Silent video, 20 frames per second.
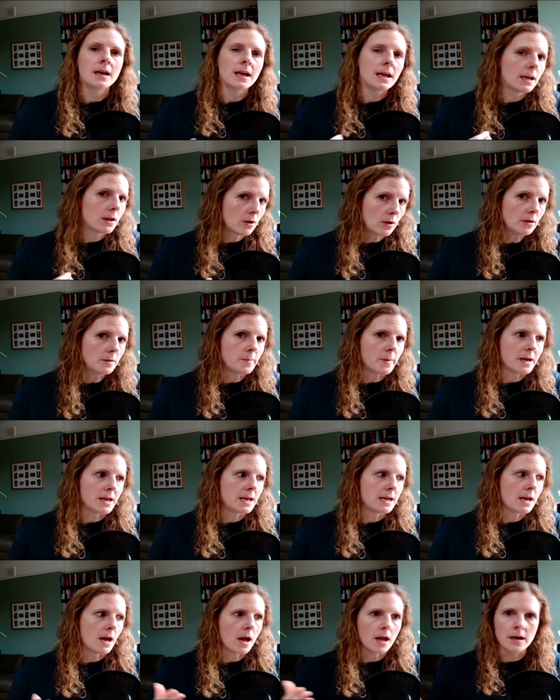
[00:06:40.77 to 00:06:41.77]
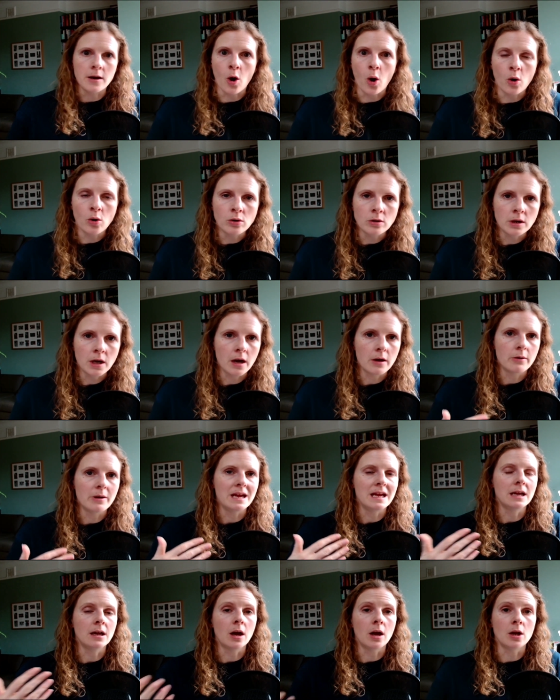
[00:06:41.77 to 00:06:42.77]
It could be an
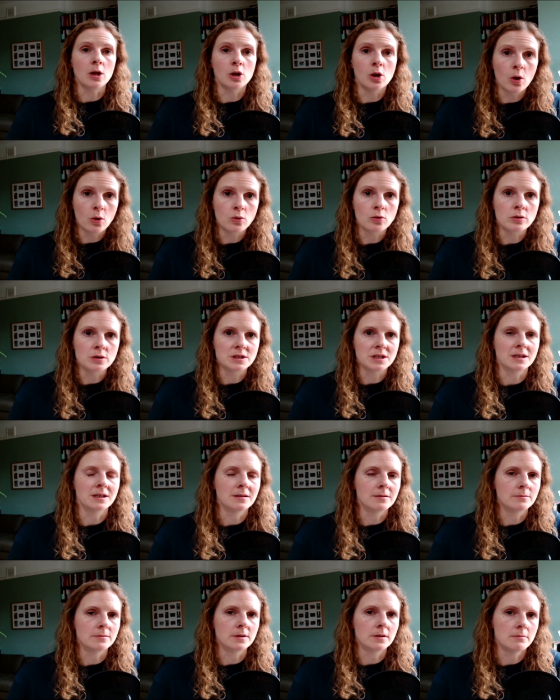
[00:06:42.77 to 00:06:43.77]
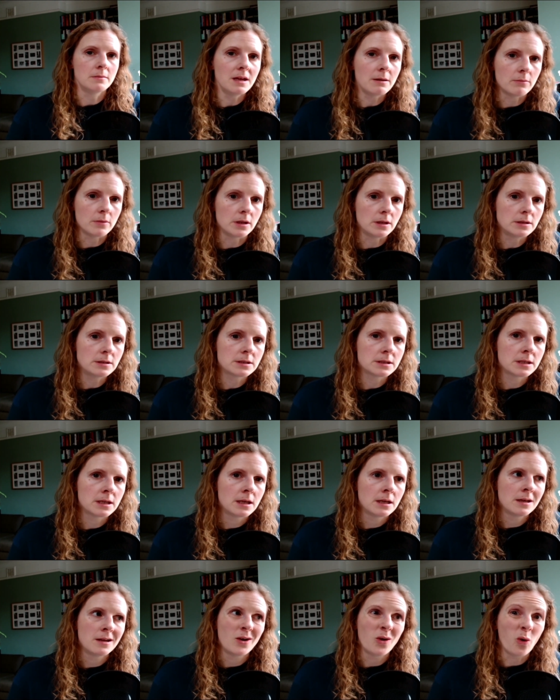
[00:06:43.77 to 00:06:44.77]
ongoing, long-term commitment
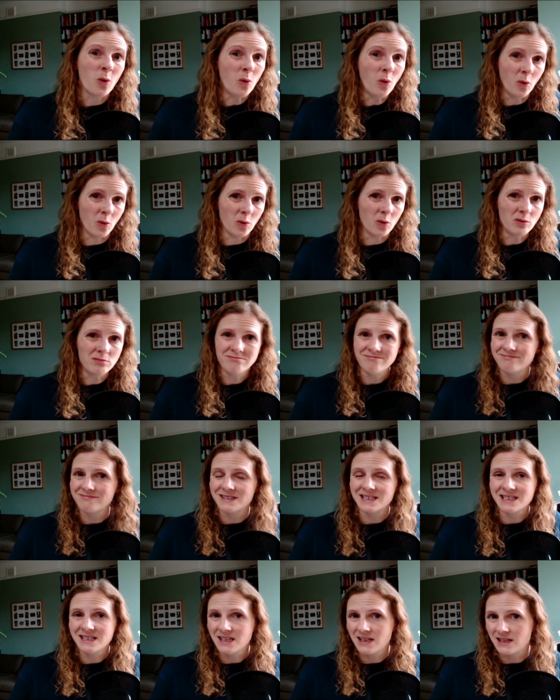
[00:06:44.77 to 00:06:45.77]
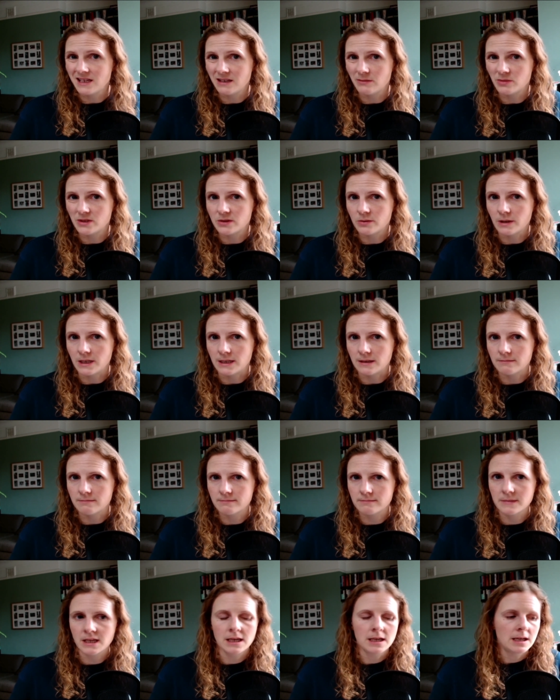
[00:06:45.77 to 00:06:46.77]
or anything in between.
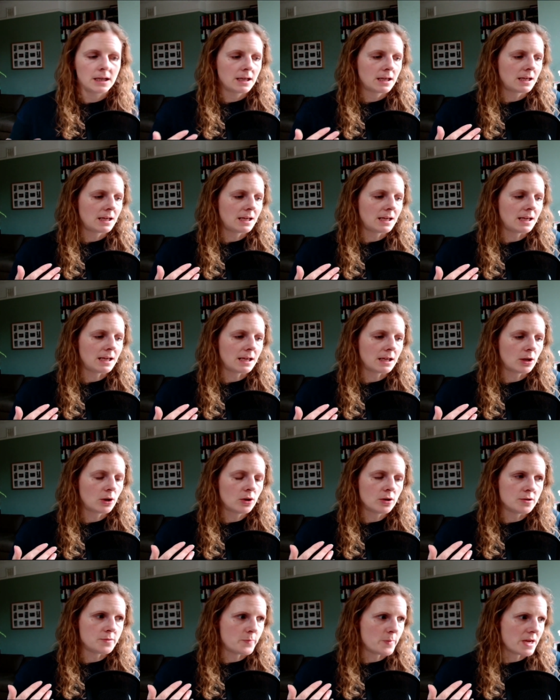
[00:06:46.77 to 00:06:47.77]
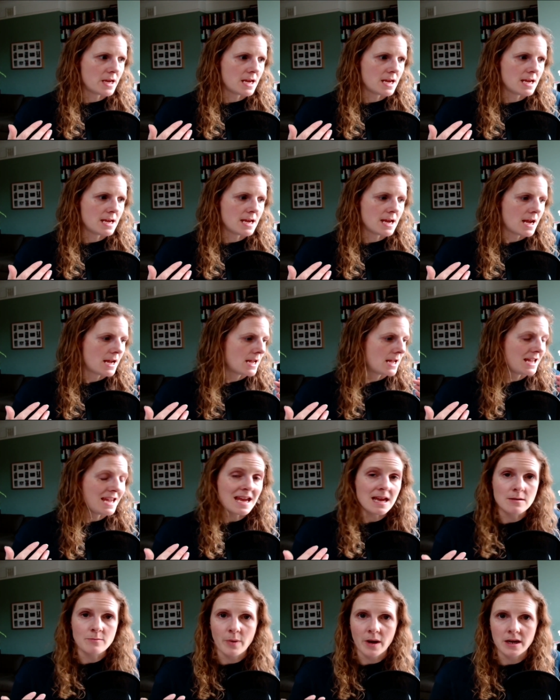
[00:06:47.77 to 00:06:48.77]
It could be
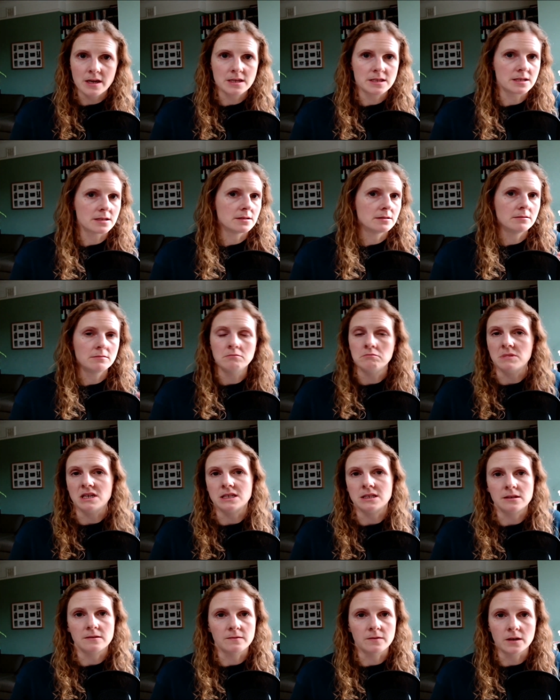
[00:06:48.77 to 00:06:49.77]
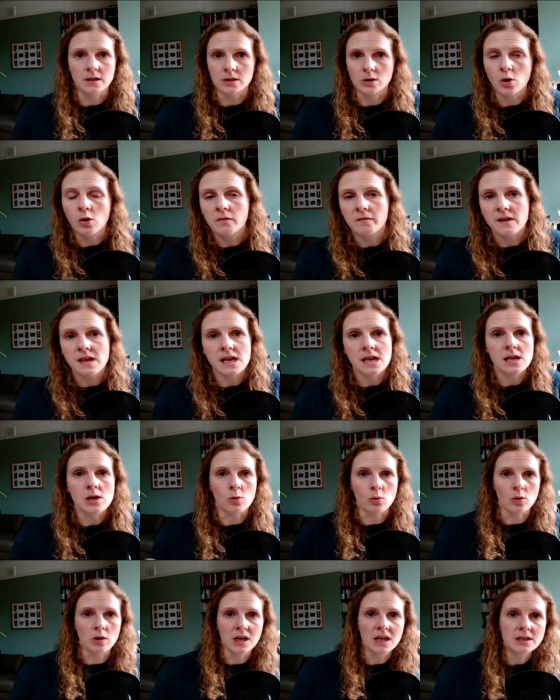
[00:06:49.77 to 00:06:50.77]
in-person, meeting for coffee
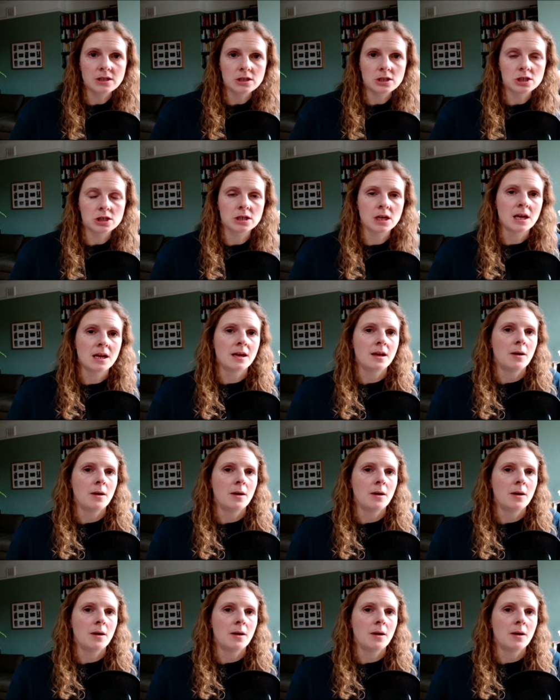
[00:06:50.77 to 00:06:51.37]
or lunch.